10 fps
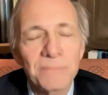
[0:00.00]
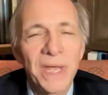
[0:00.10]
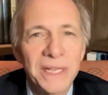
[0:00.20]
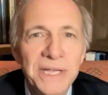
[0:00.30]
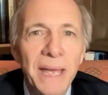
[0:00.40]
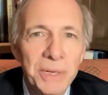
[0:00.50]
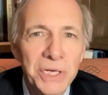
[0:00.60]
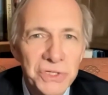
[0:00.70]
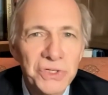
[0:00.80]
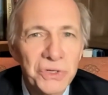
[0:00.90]

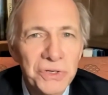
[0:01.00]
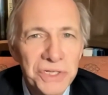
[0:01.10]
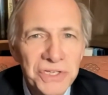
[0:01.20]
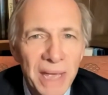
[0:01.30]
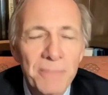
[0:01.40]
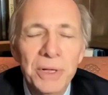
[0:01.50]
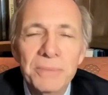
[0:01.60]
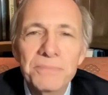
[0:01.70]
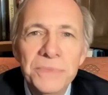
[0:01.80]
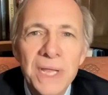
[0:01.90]
Pandemic is a good example.